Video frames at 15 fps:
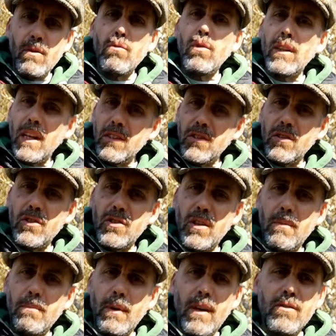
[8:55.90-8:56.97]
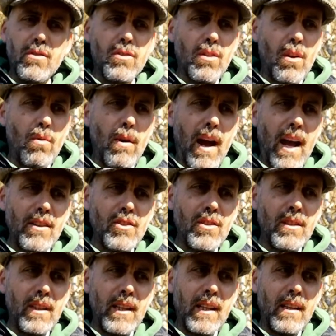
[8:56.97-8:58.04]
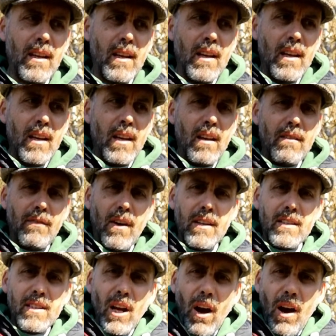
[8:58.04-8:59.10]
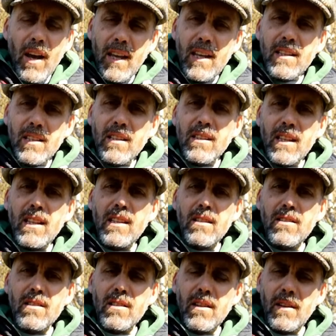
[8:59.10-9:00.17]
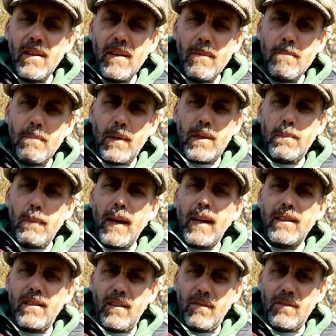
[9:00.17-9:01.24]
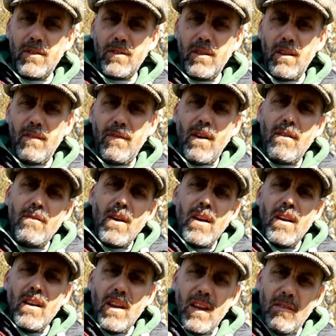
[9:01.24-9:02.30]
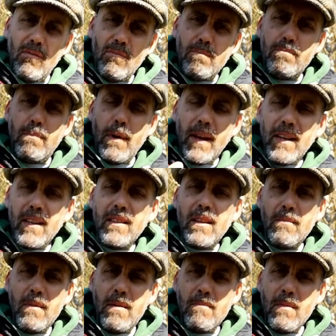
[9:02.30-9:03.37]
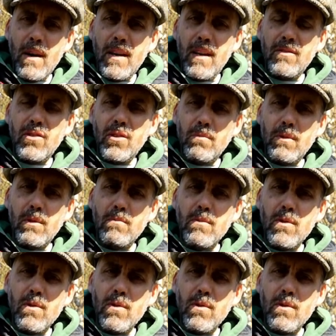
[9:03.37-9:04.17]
relationship. And so actually, if I tie into these perspectives, if I've embedded them in my instrument